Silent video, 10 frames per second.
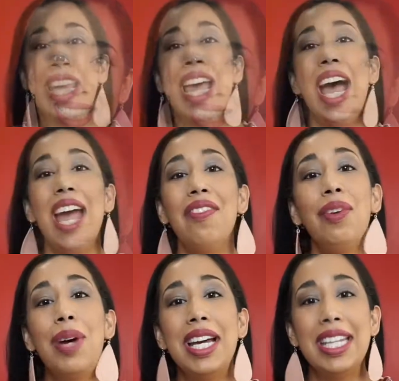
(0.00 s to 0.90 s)
Hi
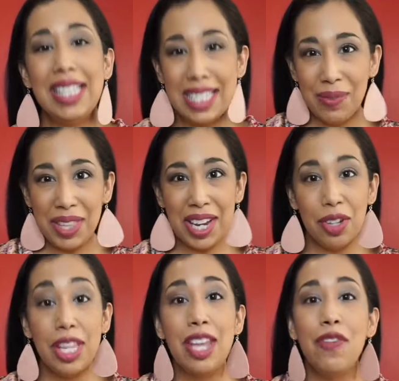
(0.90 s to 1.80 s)
everyone, Elizabeth here.
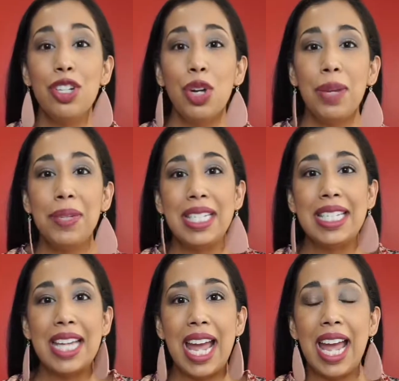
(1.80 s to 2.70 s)
Thank you for joining me
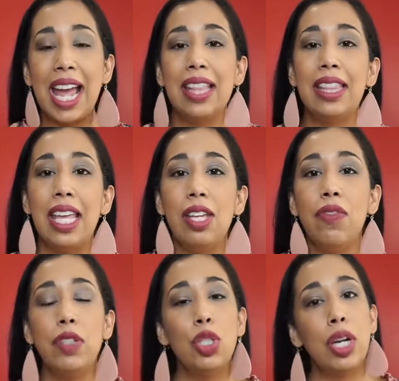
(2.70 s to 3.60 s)
today and thank you
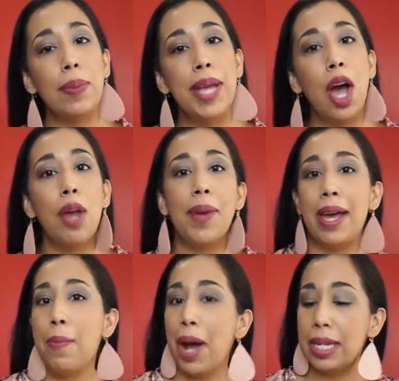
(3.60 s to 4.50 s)
for joining me on my
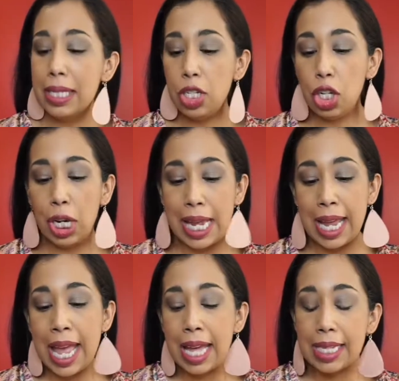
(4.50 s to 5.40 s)
unboxing journey.
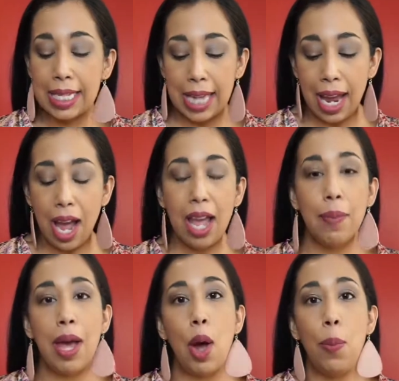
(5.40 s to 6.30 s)
Today I am
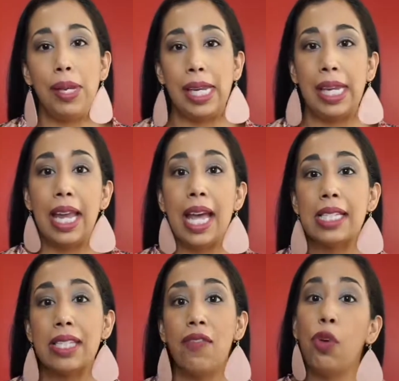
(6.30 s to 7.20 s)
opening
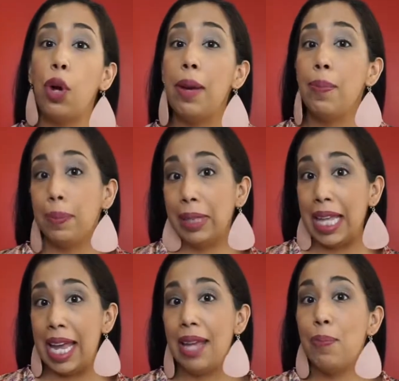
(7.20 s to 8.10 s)
Sephora
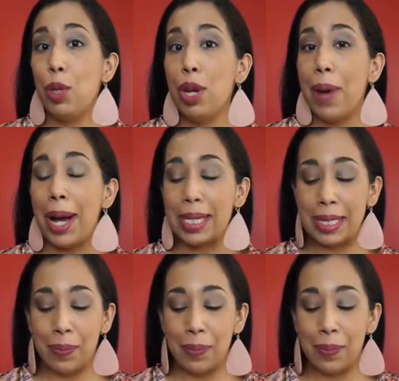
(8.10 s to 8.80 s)
Play Beauty Box.